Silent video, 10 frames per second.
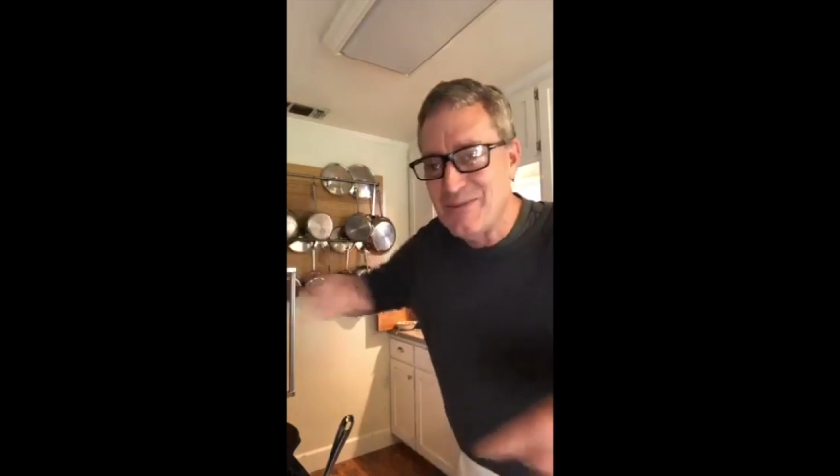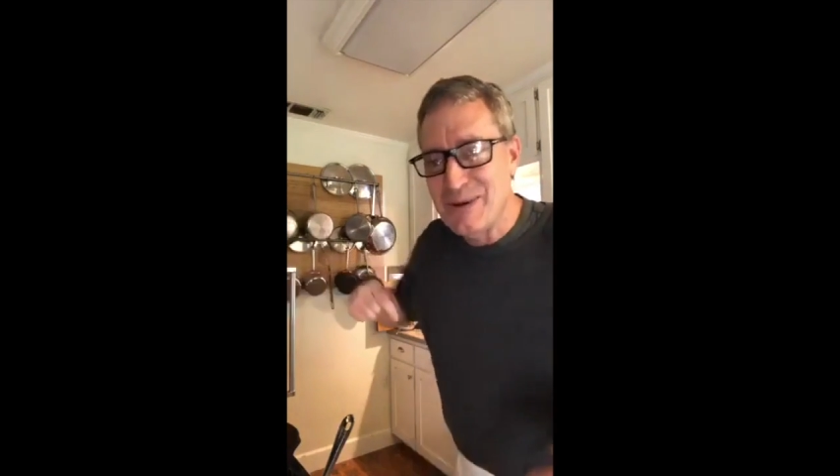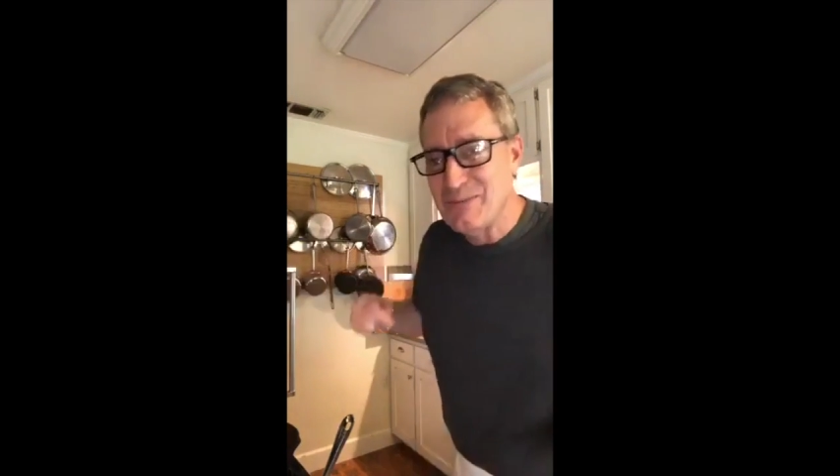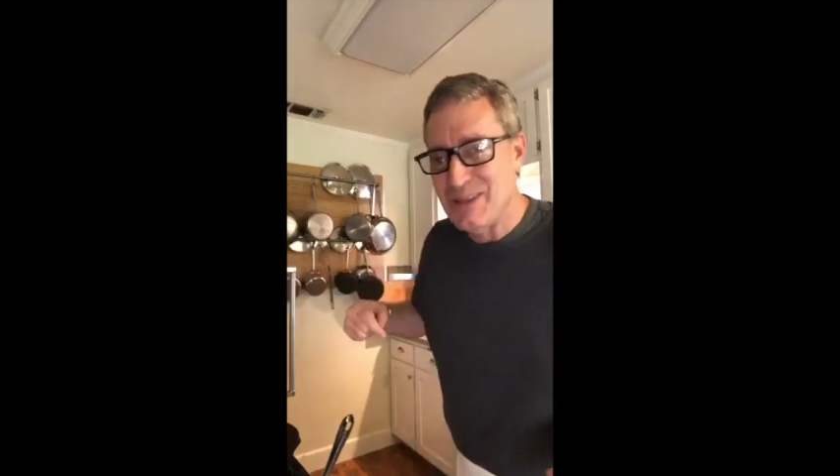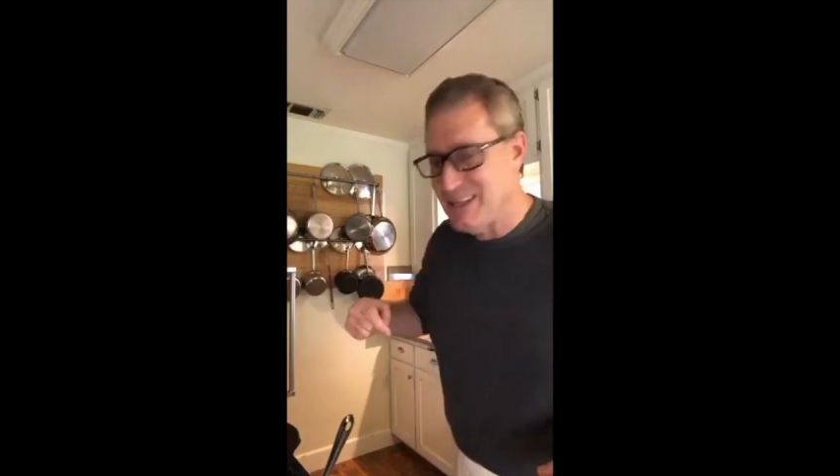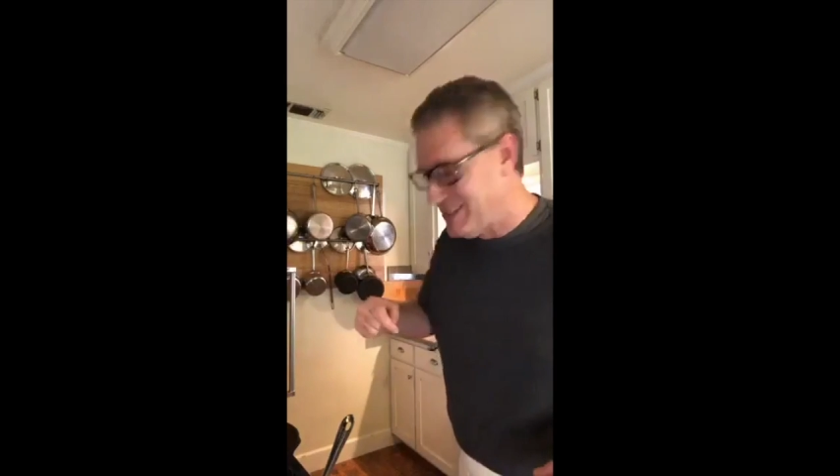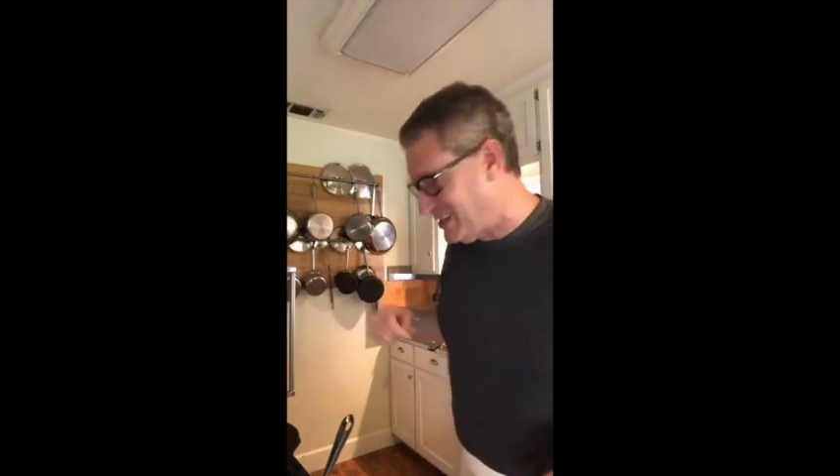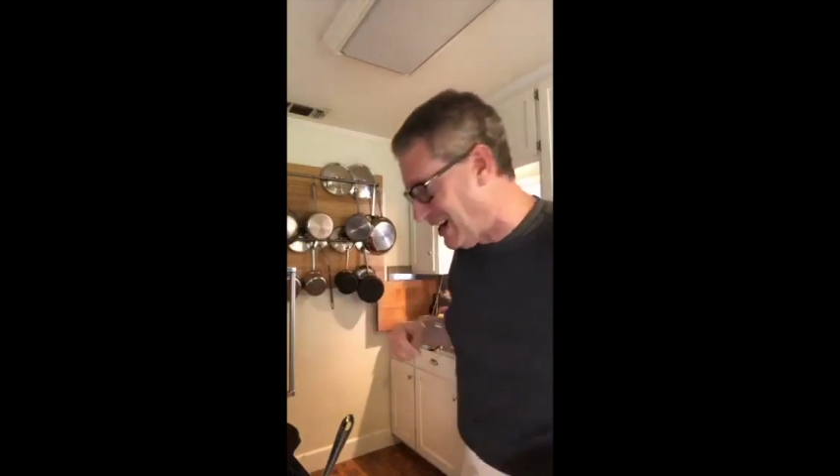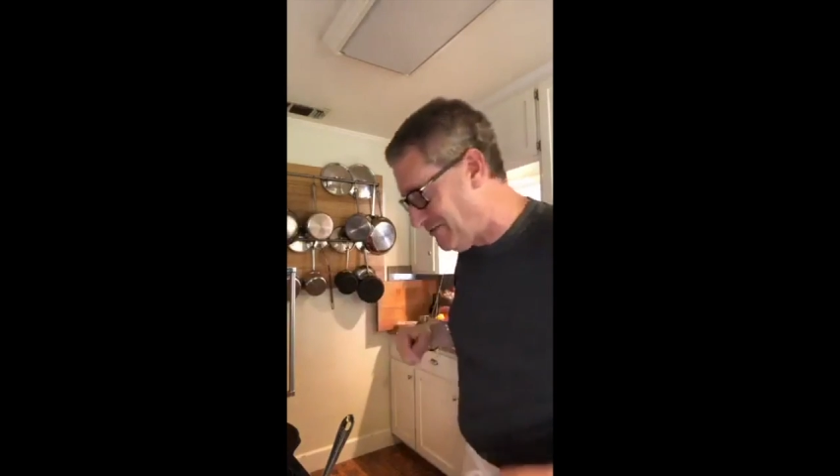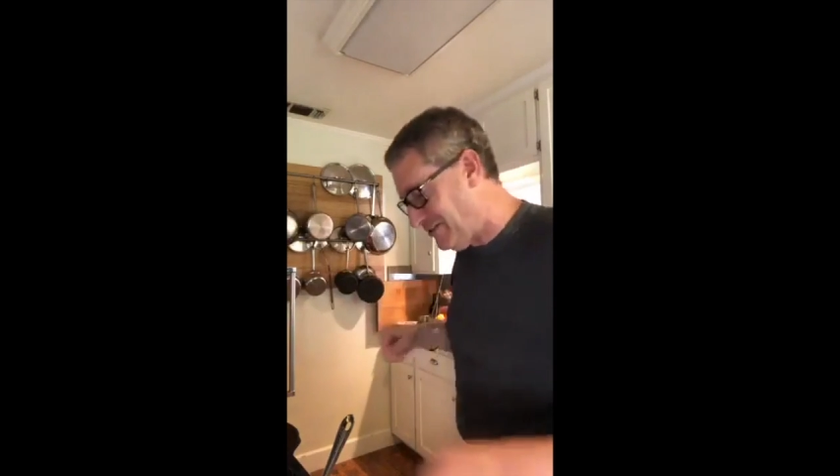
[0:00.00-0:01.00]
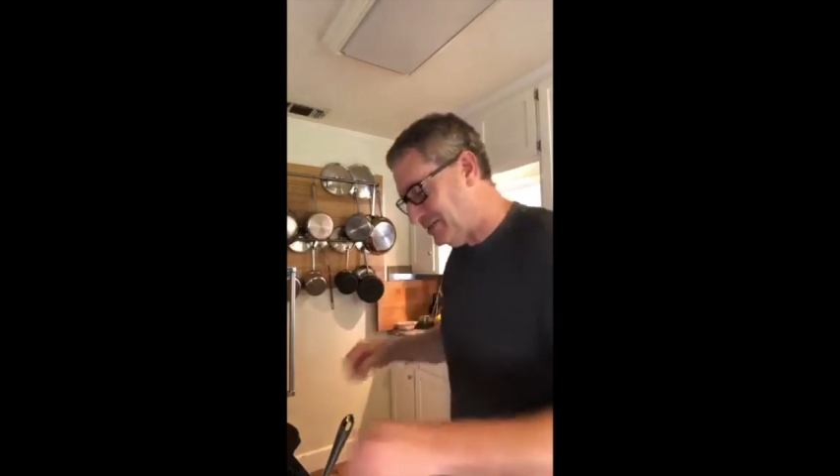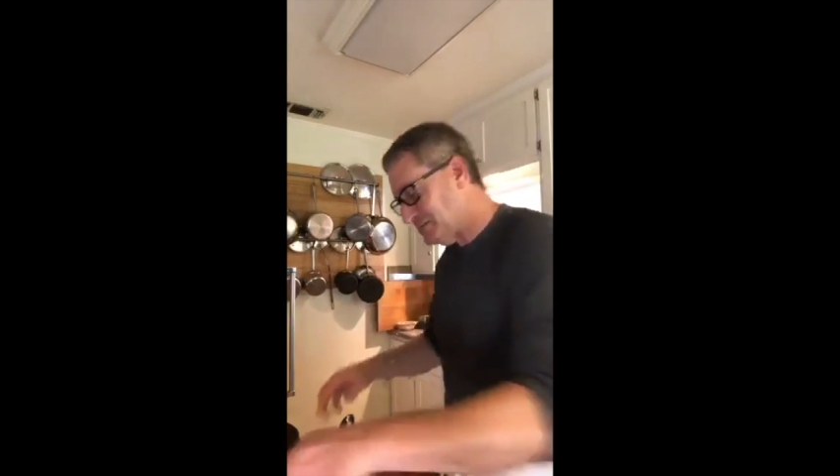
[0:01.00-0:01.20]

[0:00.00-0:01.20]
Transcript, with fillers: remember this stuff.